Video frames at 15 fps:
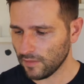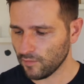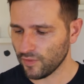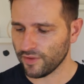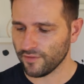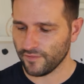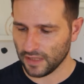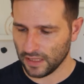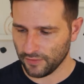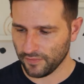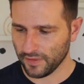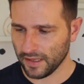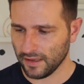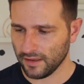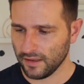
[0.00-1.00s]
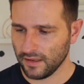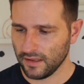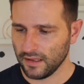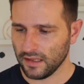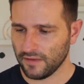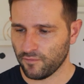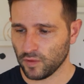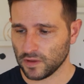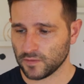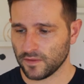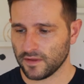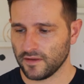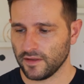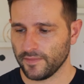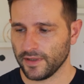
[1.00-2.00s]
with the value there of what's
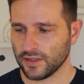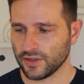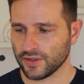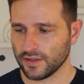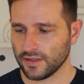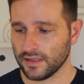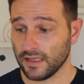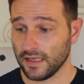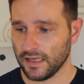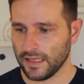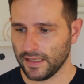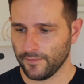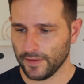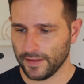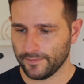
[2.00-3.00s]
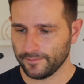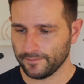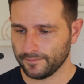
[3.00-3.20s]
within the pension anyway.